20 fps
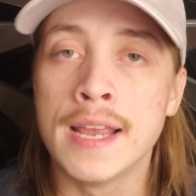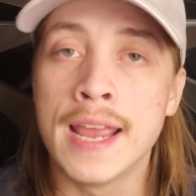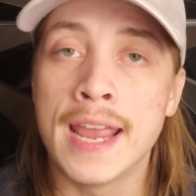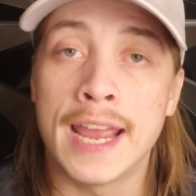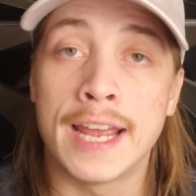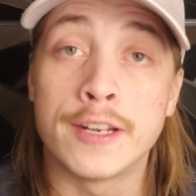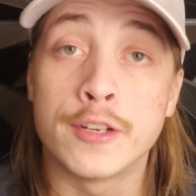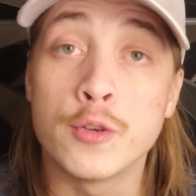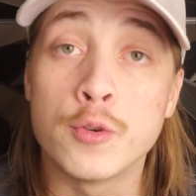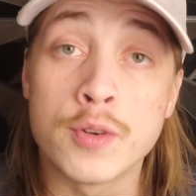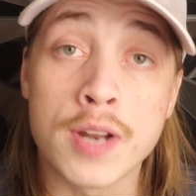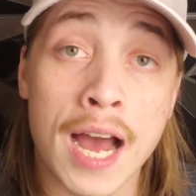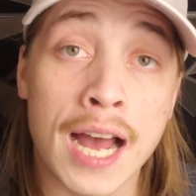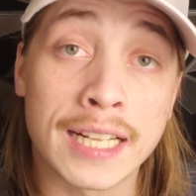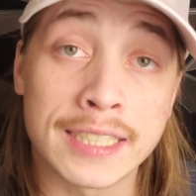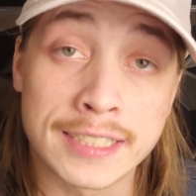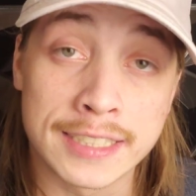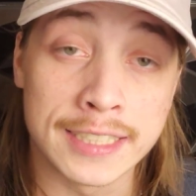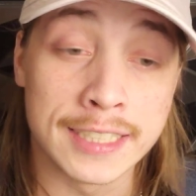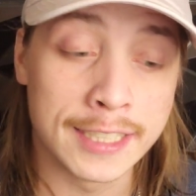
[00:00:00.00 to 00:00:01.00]
and do not
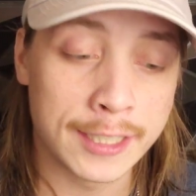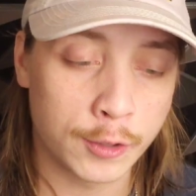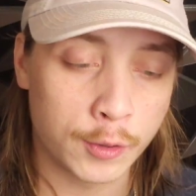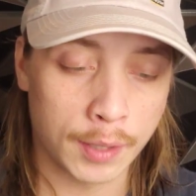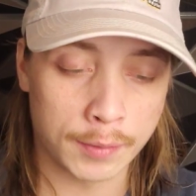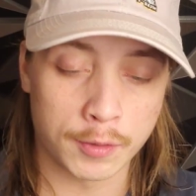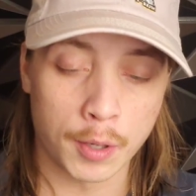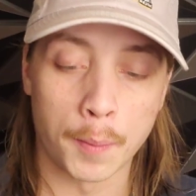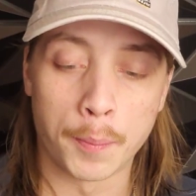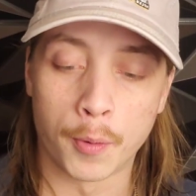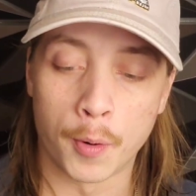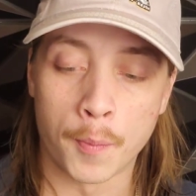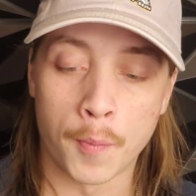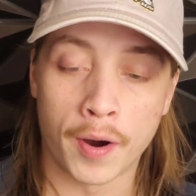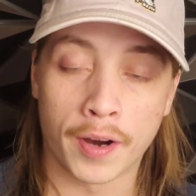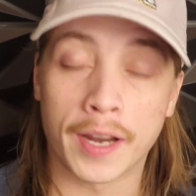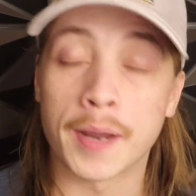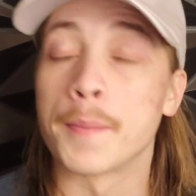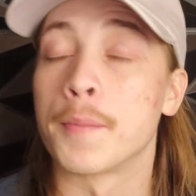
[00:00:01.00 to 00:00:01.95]
see the crypto bull market.